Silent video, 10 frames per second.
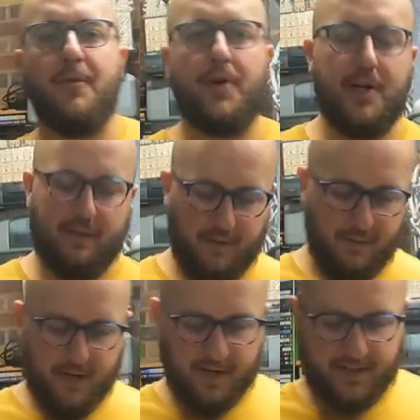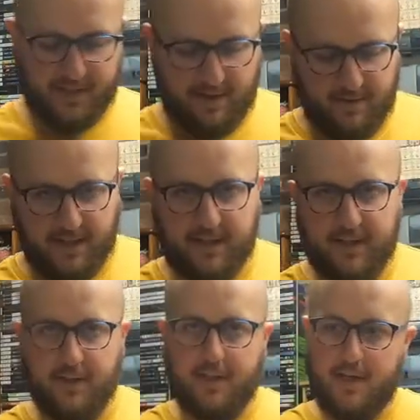for all of them. So they're
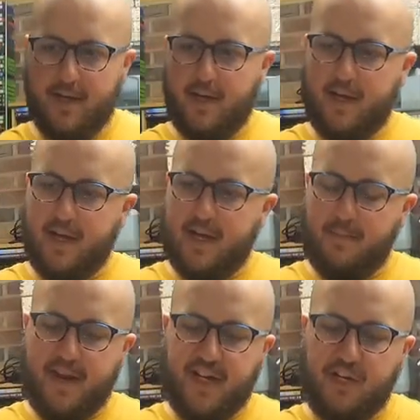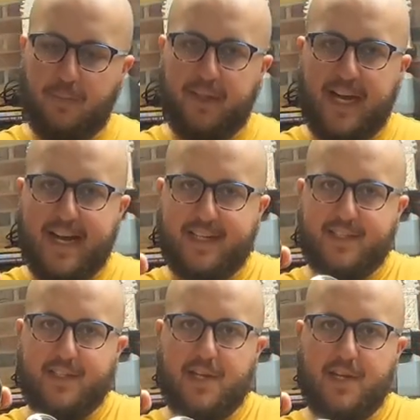little miniature
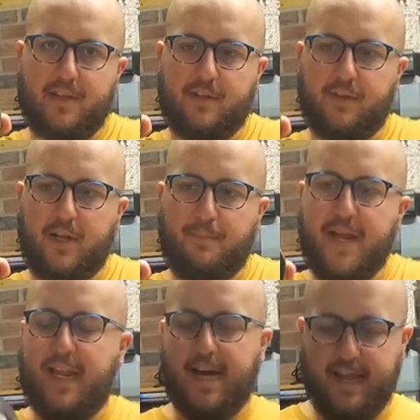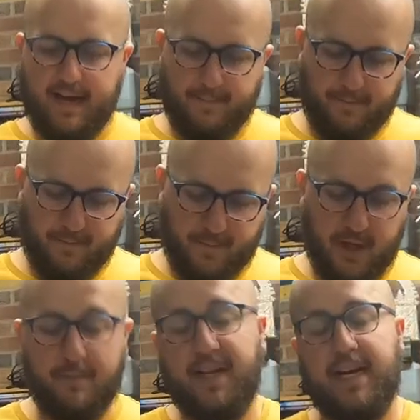plaques that look a bit like that.
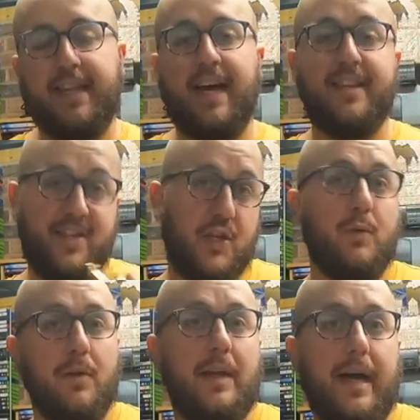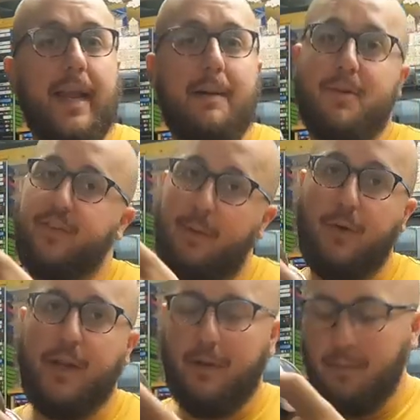Not a bit like that. They do look like that because I'm holding